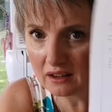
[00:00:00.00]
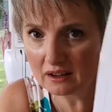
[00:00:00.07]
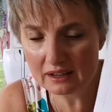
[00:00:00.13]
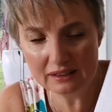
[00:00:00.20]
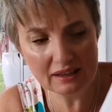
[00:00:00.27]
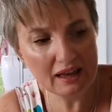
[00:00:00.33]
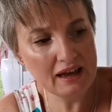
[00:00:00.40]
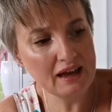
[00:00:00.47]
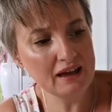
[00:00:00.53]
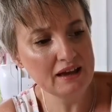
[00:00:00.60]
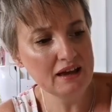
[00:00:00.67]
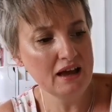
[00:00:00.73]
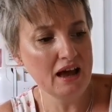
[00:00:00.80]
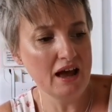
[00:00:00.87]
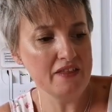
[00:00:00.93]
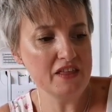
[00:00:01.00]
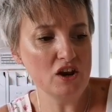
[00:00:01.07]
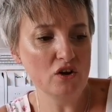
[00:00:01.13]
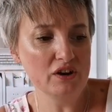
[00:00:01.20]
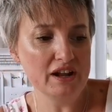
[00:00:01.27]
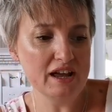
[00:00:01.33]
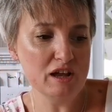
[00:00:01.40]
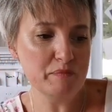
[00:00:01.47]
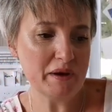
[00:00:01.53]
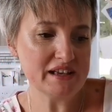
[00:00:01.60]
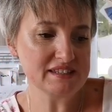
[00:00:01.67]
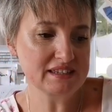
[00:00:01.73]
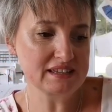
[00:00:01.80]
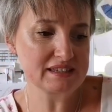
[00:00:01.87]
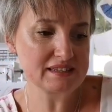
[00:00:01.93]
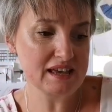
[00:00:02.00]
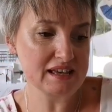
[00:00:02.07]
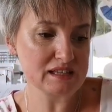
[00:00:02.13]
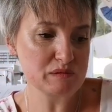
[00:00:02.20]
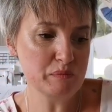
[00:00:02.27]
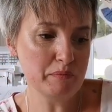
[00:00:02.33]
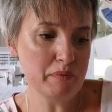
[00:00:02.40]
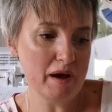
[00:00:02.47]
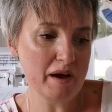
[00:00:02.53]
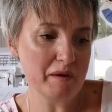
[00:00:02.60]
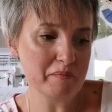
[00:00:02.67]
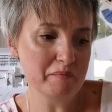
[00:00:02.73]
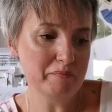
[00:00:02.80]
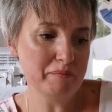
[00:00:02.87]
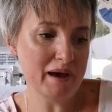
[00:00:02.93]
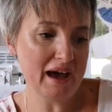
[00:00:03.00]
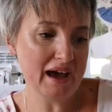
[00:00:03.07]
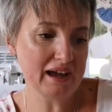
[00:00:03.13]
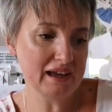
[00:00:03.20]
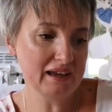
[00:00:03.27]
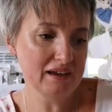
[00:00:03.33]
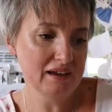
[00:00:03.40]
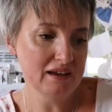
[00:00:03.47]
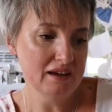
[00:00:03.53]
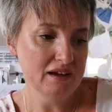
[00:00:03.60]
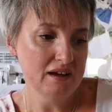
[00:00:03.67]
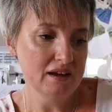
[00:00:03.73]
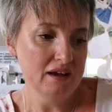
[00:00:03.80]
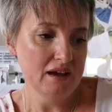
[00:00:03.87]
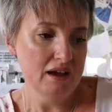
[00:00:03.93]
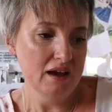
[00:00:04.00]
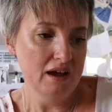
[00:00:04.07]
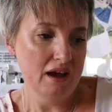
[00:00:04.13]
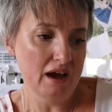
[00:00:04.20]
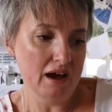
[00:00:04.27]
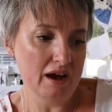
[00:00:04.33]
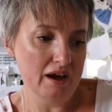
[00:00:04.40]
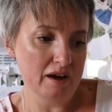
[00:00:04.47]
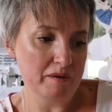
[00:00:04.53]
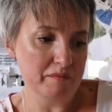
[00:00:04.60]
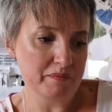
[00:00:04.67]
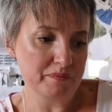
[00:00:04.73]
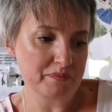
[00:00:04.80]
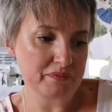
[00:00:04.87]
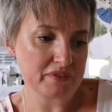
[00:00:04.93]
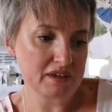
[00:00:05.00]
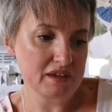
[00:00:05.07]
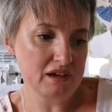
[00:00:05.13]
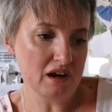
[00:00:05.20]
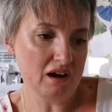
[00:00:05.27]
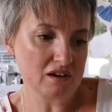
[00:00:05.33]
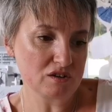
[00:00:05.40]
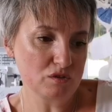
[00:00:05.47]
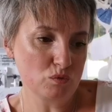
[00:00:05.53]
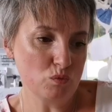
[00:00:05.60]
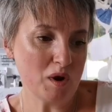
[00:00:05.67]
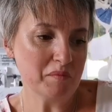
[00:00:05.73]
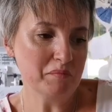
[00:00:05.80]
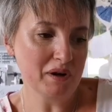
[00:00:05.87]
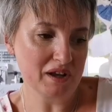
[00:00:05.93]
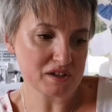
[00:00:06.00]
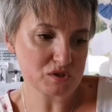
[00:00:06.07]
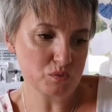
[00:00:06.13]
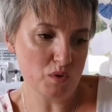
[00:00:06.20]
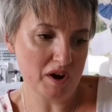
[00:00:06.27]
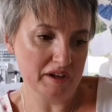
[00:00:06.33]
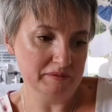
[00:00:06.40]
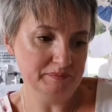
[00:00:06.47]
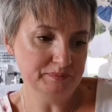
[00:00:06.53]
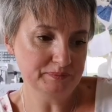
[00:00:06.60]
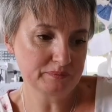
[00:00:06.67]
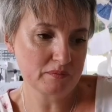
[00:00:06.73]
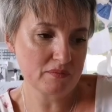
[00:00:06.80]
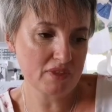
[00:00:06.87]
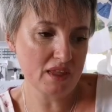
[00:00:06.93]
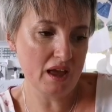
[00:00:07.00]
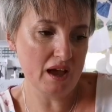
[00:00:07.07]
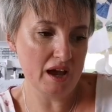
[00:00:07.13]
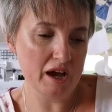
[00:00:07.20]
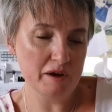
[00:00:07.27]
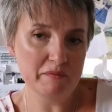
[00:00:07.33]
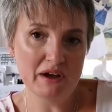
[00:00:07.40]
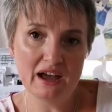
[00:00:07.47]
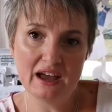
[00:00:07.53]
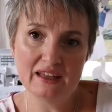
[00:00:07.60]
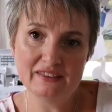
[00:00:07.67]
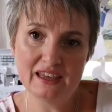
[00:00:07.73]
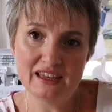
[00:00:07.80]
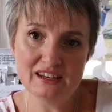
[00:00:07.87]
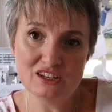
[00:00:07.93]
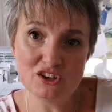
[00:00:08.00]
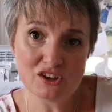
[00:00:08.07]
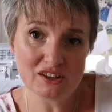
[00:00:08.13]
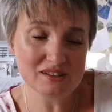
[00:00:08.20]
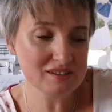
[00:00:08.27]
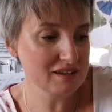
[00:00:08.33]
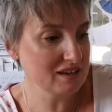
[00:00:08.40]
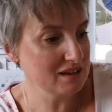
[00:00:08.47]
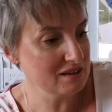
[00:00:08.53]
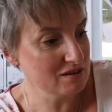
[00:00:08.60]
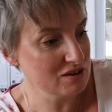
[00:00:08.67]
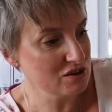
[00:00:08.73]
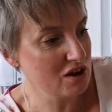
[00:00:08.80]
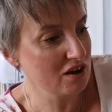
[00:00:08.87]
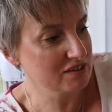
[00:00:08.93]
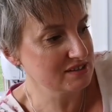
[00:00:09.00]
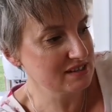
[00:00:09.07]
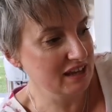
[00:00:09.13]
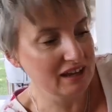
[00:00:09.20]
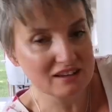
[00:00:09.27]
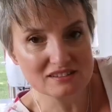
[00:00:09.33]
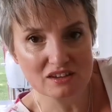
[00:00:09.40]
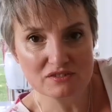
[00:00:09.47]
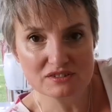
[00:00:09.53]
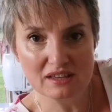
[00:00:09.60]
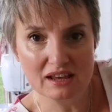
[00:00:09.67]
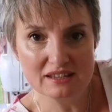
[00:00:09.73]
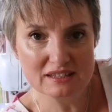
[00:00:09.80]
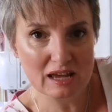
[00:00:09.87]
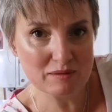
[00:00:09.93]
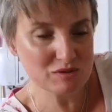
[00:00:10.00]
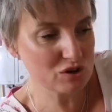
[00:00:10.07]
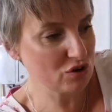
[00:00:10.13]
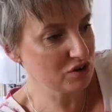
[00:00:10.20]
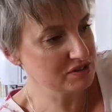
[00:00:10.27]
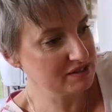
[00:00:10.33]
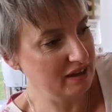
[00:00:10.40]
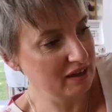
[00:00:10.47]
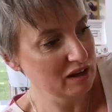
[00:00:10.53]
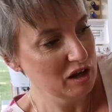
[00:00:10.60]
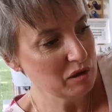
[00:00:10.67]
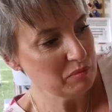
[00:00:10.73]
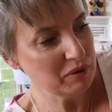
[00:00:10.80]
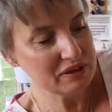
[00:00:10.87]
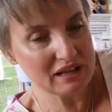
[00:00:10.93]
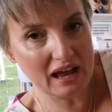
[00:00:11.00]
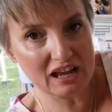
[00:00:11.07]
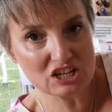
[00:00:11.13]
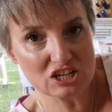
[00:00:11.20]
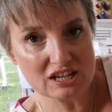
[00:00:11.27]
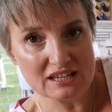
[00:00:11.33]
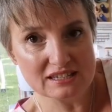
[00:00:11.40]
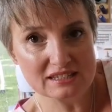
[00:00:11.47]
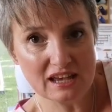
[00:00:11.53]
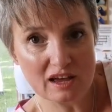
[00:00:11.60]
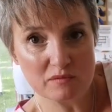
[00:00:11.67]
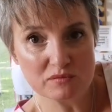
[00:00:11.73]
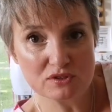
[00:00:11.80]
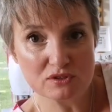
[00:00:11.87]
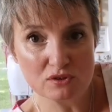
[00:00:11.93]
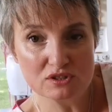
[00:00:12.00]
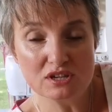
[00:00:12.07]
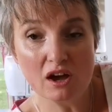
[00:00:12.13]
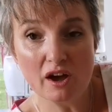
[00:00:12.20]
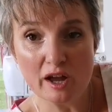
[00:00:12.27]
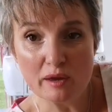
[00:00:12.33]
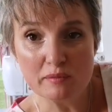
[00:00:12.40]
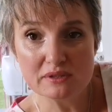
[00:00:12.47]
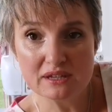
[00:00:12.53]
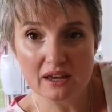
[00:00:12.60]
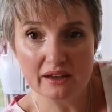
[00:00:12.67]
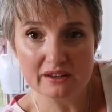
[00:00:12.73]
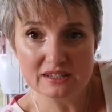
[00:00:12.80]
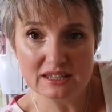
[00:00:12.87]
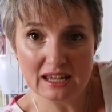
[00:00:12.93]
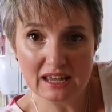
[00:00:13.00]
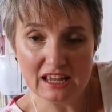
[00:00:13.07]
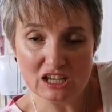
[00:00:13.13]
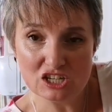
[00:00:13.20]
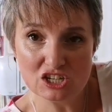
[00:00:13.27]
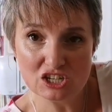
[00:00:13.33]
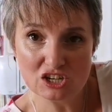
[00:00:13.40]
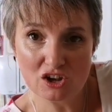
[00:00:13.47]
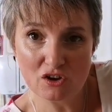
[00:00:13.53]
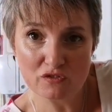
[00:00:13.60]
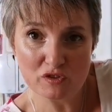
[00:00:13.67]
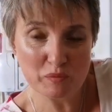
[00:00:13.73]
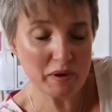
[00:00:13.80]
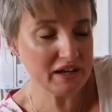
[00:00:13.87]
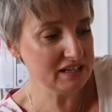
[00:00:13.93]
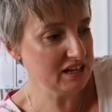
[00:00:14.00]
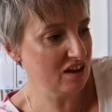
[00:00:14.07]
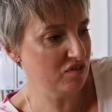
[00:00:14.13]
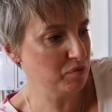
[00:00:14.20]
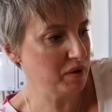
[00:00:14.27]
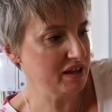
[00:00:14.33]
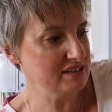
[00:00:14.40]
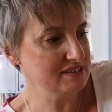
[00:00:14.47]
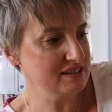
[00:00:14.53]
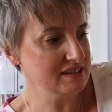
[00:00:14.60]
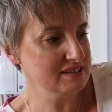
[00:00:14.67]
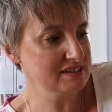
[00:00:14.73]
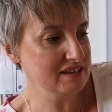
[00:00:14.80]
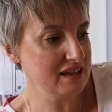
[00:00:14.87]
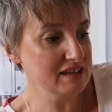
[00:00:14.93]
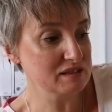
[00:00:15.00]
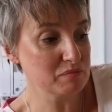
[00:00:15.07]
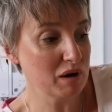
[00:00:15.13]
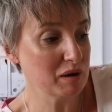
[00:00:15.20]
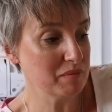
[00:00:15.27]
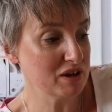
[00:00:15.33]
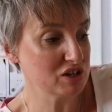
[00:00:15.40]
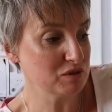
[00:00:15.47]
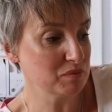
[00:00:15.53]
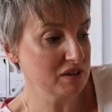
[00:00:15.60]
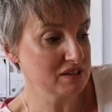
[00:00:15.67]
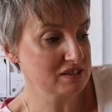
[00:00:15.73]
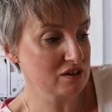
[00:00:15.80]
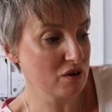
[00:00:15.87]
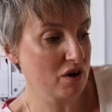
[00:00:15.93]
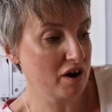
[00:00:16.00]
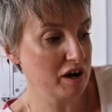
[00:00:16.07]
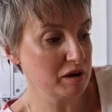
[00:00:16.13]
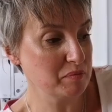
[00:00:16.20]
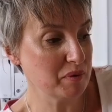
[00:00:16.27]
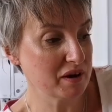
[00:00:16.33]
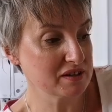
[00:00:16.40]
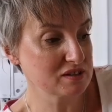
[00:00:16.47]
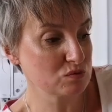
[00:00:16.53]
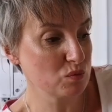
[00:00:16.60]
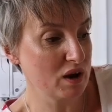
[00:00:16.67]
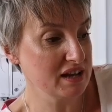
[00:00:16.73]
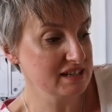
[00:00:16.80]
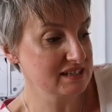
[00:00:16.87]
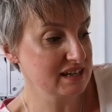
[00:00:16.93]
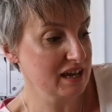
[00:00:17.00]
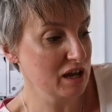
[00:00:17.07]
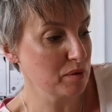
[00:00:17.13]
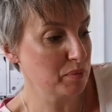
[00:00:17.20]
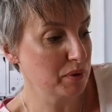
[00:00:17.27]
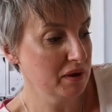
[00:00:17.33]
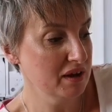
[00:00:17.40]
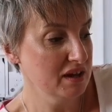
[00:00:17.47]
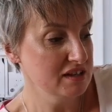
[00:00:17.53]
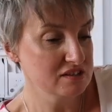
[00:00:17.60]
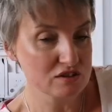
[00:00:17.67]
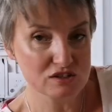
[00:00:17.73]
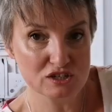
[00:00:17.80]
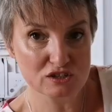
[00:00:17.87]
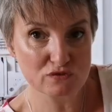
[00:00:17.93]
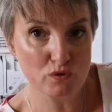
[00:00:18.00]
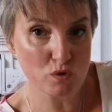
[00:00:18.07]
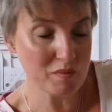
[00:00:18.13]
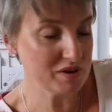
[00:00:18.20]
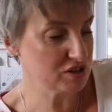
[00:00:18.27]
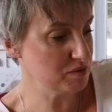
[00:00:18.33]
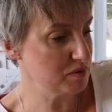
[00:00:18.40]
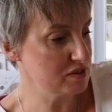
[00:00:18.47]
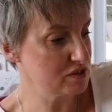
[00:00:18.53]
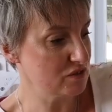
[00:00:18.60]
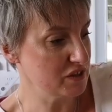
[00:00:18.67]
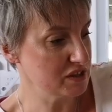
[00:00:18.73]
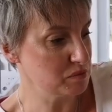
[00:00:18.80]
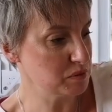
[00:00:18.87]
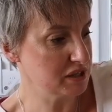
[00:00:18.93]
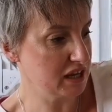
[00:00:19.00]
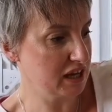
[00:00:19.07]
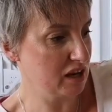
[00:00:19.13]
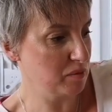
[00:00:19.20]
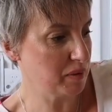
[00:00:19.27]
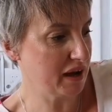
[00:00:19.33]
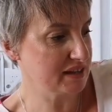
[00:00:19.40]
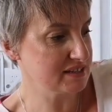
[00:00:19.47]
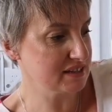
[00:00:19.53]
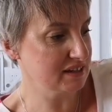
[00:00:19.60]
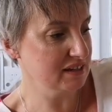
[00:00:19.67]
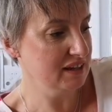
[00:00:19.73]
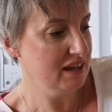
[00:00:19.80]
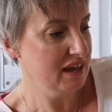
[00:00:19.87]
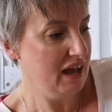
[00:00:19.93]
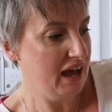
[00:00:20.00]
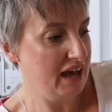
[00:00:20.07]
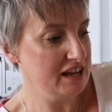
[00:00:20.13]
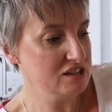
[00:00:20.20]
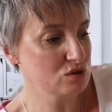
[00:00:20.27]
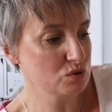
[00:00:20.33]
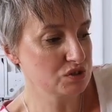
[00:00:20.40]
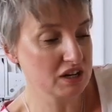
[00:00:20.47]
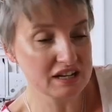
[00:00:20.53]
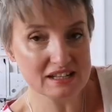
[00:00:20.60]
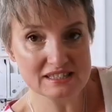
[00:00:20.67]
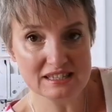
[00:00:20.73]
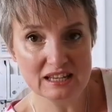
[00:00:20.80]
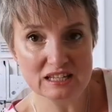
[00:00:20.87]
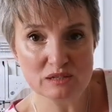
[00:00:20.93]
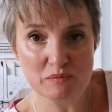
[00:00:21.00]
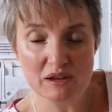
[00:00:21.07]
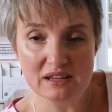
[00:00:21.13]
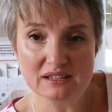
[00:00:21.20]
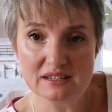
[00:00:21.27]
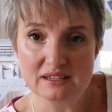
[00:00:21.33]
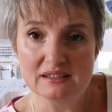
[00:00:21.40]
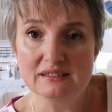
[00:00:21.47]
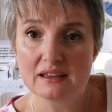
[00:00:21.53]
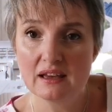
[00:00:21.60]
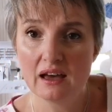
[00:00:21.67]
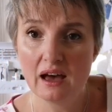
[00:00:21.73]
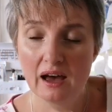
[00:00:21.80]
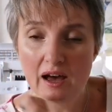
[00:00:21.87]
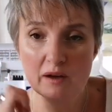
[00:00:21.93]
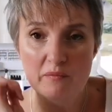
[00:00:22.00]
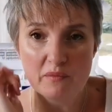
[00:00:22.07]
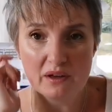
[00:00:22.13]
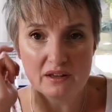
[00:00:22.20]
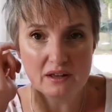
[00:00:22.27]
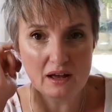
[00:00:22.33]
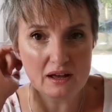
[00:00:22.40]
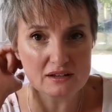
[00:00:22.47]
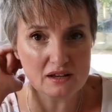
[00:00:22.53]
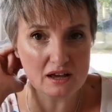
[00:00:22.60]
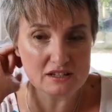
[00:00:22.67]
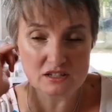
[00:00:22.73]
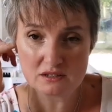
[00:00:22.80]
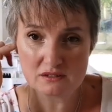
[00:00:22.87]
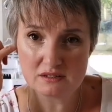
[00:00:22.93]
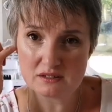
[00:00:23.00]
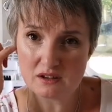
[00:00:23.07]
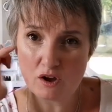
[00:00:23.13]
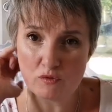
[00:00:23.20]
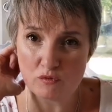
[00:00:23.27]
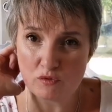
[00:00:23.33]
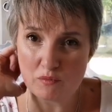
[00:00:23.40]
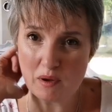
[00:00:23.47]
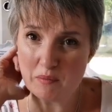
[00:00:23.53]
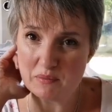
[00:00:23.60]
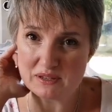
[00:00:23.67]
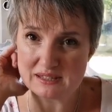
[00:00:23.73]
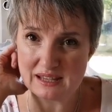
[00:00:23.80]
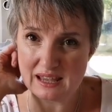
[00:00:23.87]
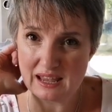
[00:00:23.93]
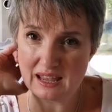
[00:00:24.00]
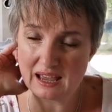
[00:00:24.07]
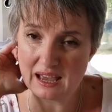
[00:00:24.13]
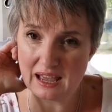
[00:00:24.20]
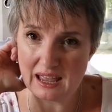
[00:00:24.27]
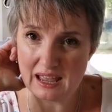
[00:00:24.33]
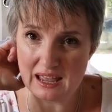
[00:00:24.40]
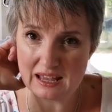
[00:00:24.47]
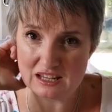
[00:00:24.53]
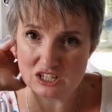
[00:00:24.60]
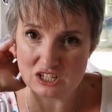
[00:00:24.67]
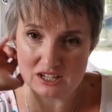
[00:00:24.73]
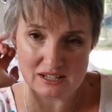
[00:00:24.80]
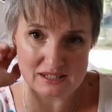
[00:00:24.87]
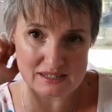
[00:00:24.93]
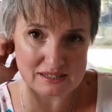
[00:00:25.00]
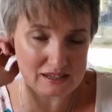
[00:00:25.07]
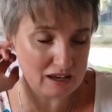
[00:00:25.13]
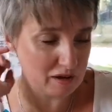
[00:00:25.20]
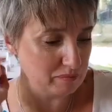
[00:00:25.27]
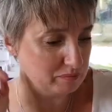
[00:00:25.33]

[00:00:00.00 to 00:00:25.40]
line there. And then on it basically says back cut 1 + 1. And then you can't see it because I've sellotaped across it, but actually stamped or typed onto each of the PDF pieces is my measurements, so height, bust, waist, hip. There's just 4 measurements for this particular pattern, and it's all done in centimetres. I don't remember seeing inches,